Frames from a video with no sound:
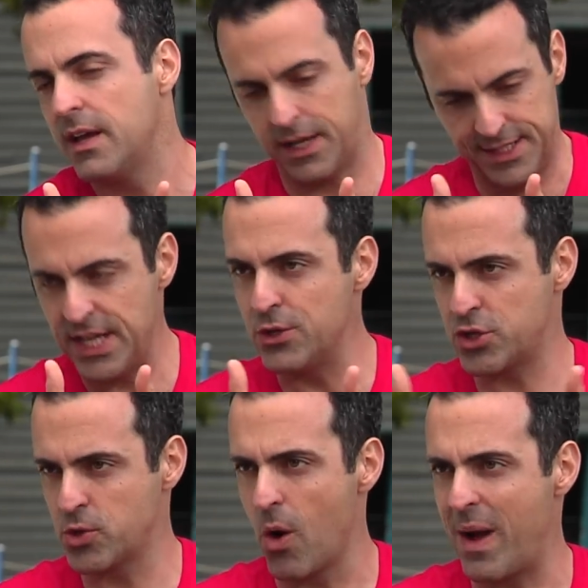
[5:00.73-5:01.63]

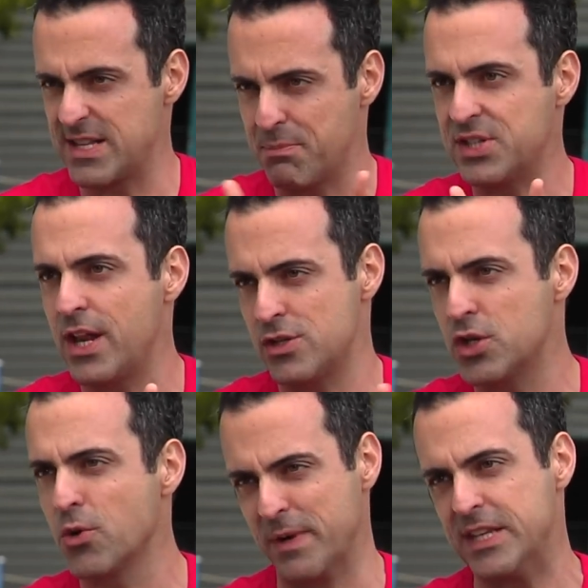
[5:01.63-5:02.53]
continues to grow as a percentage
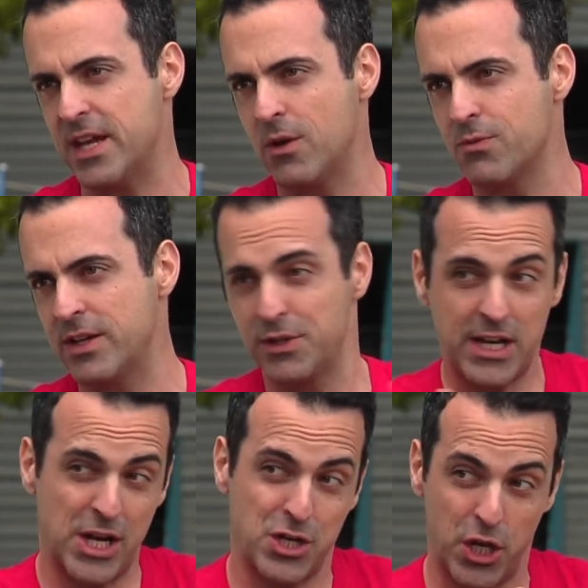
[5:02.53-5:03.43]
of total retail, right? So
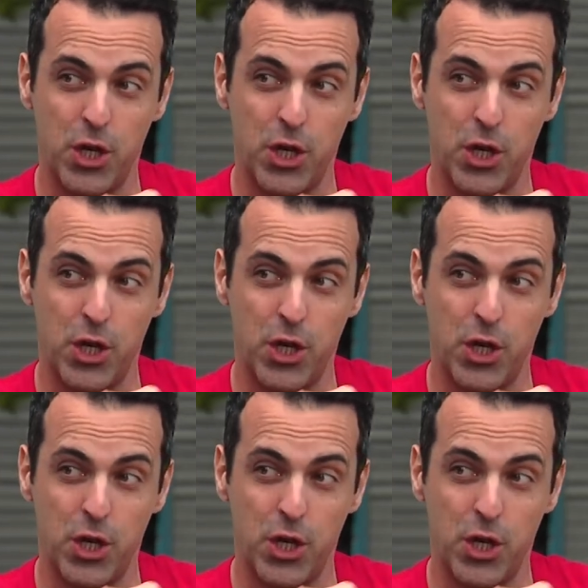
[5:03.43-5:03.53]
there's actually